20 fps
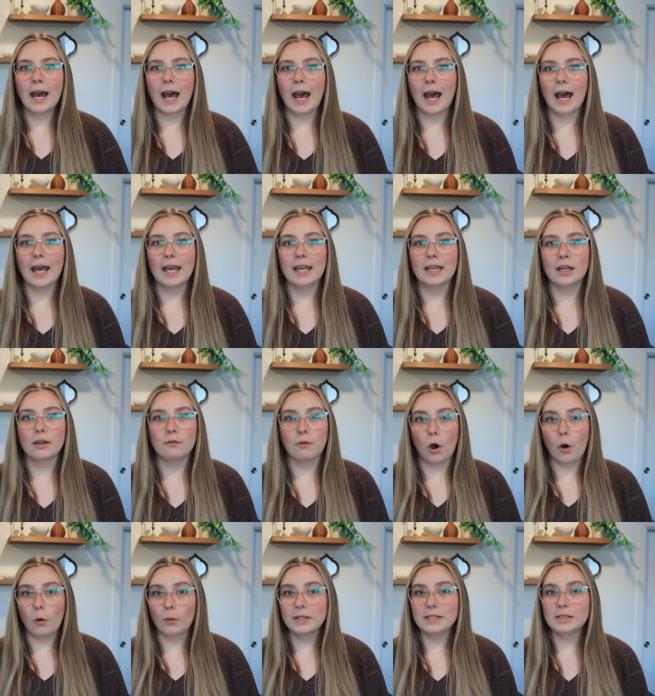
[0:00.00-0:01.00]
I have
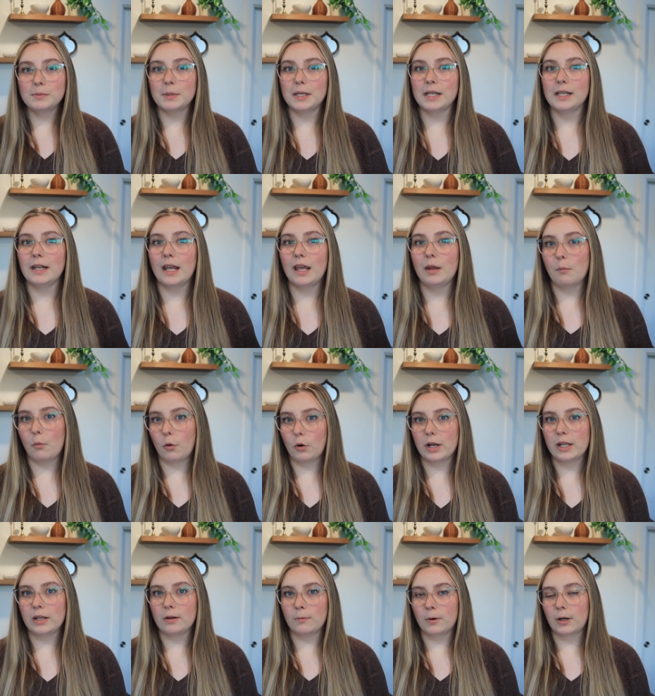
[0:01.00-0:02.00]
always been a
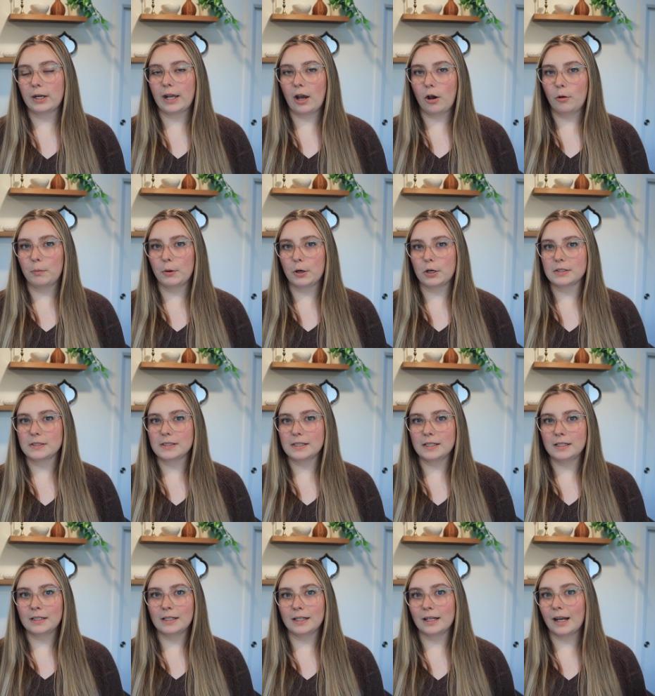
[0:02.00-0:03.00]
morning workout
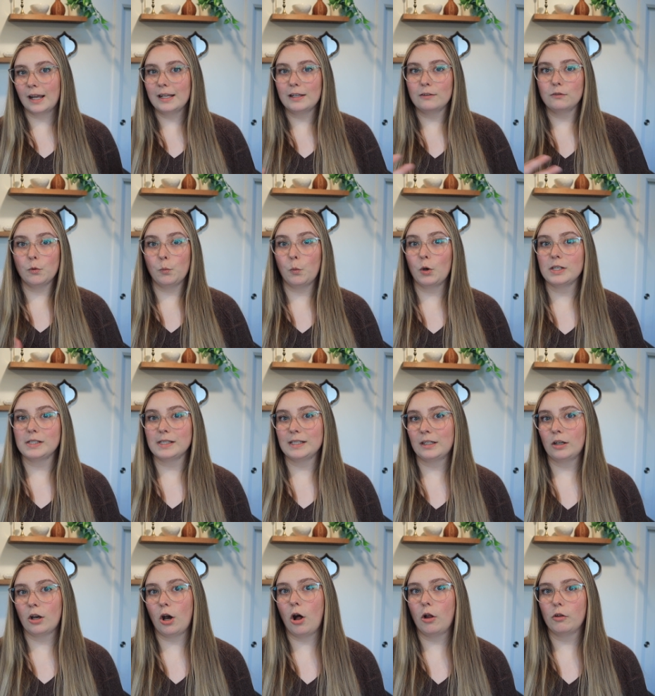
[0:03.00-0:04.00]
person, and I even was
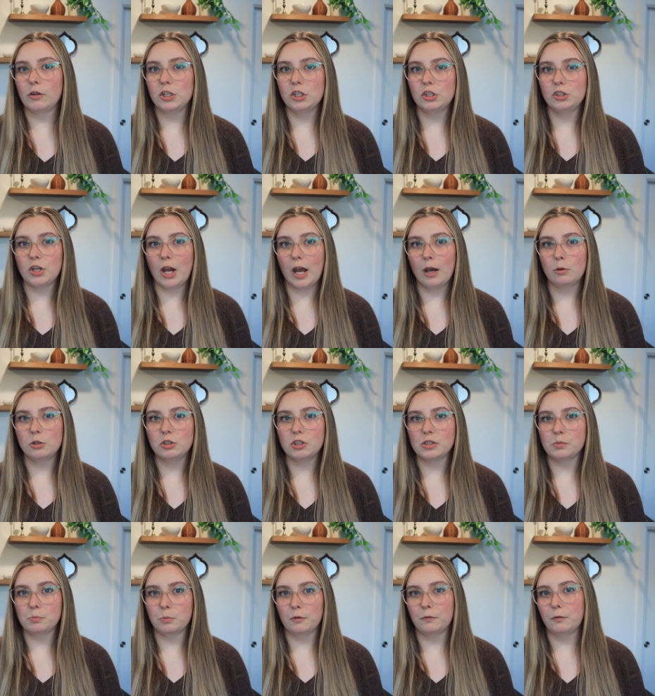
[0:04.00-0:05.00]
in college. I would
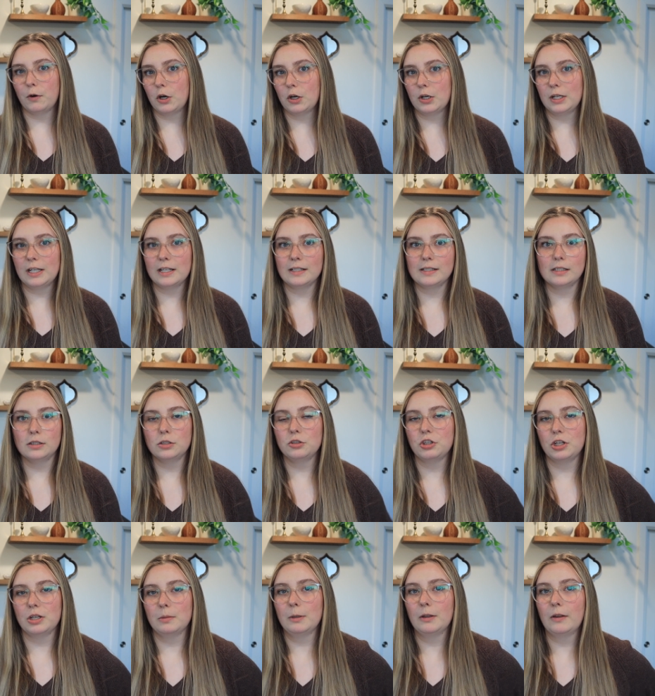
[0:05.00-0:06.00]
just prefer to get to the
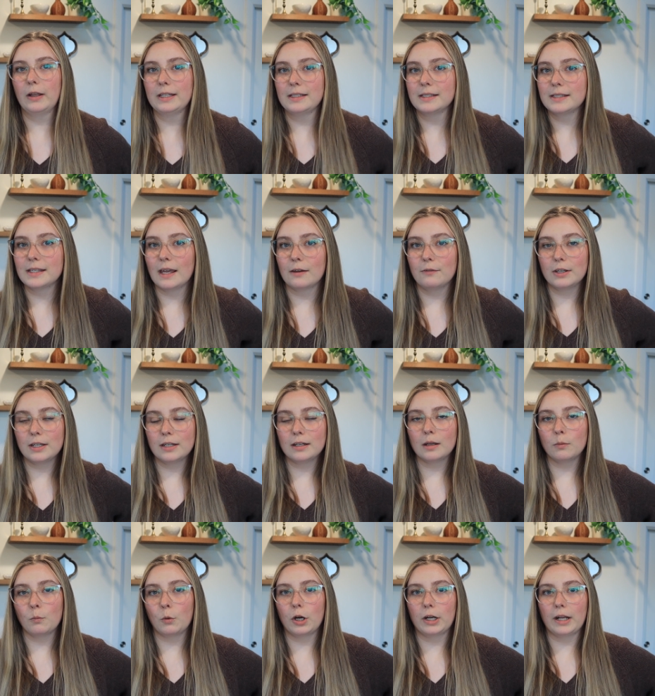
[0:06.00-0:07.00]
gym at like 7
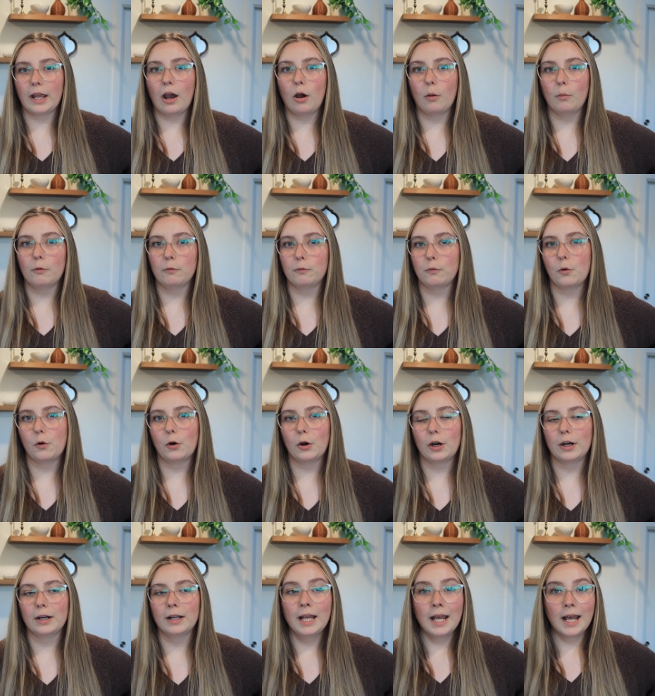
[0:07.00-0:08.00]
and work out
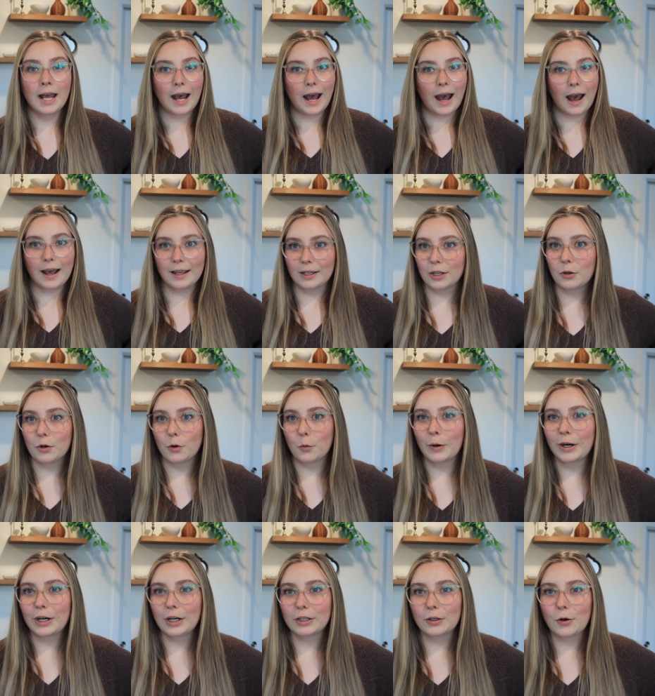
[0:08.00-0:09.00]
before I go to
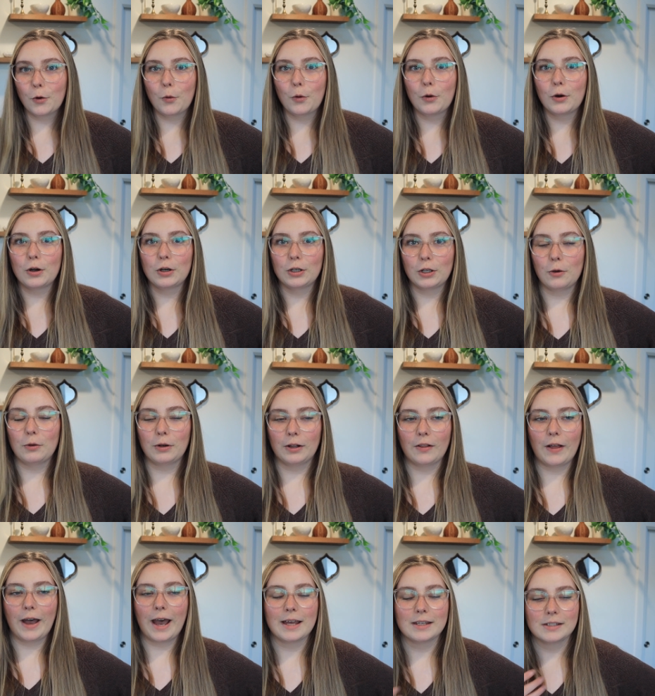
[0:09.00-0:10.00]
work or go to
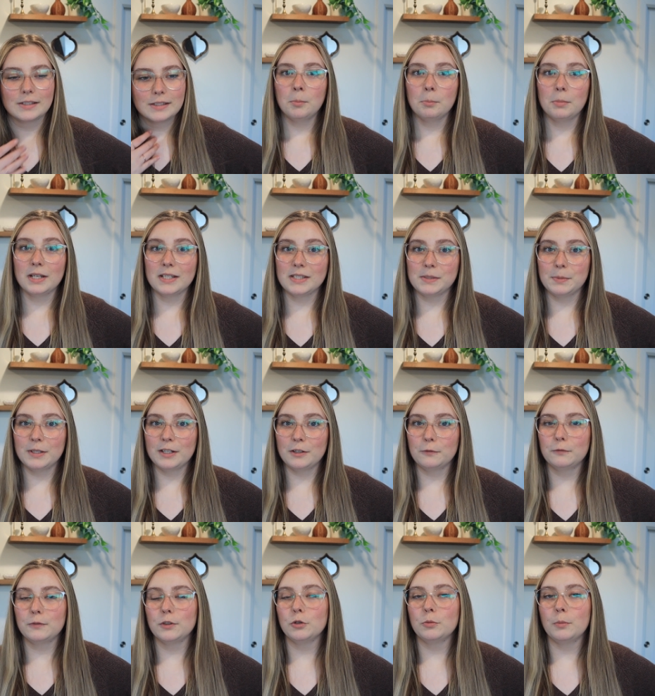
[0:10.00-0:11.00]
class. But it's been a
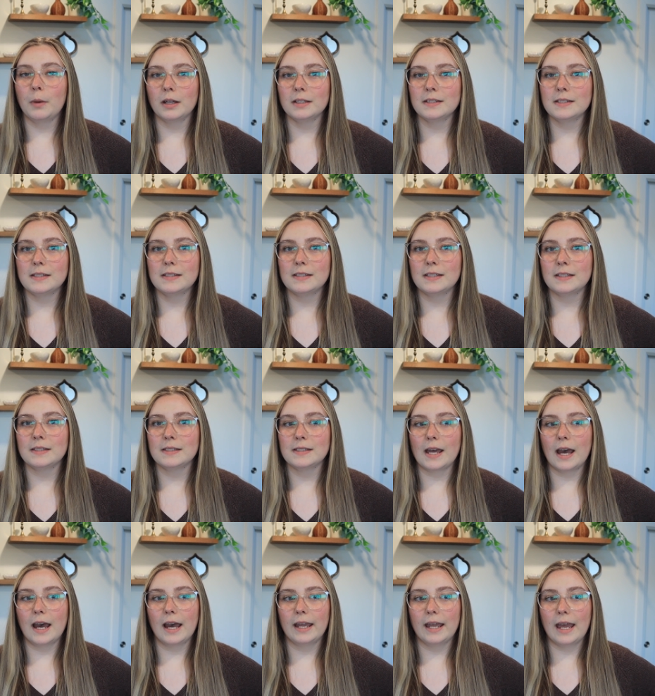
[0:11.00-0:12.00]
few months since
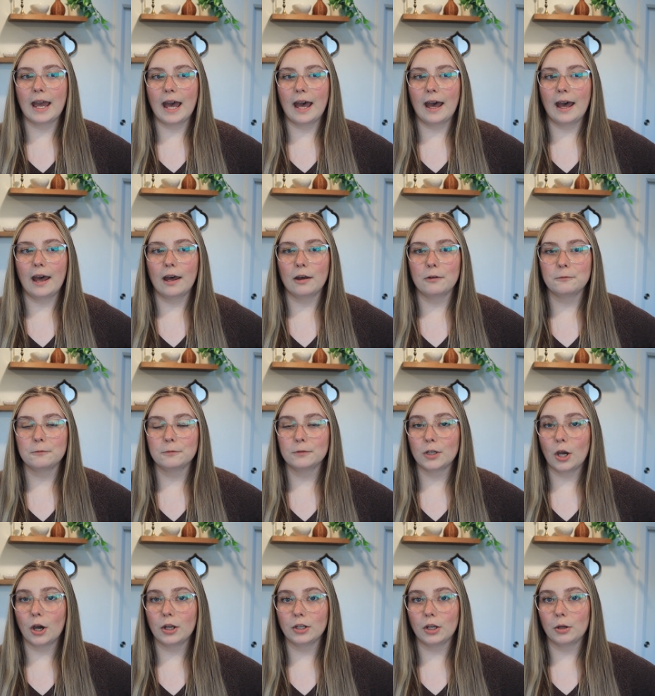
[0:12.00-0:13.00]
I have
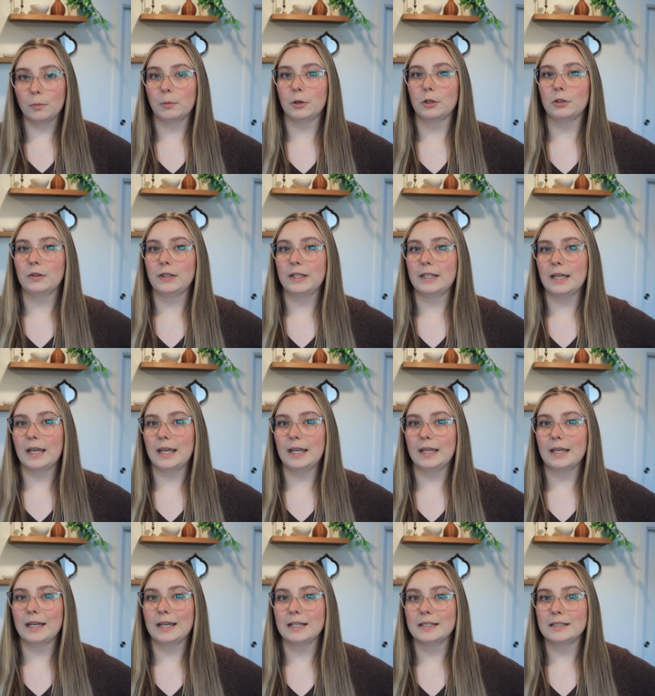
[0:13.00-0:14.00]
gotten up early
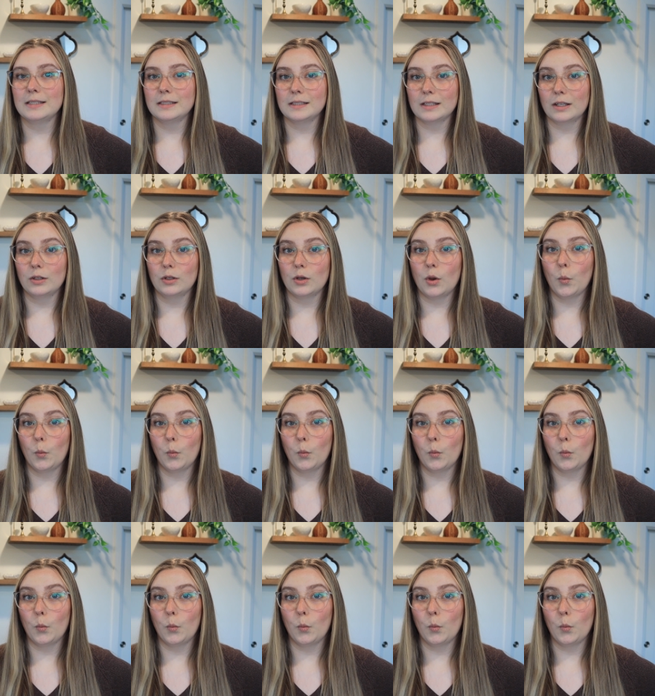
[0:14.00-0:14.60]
and done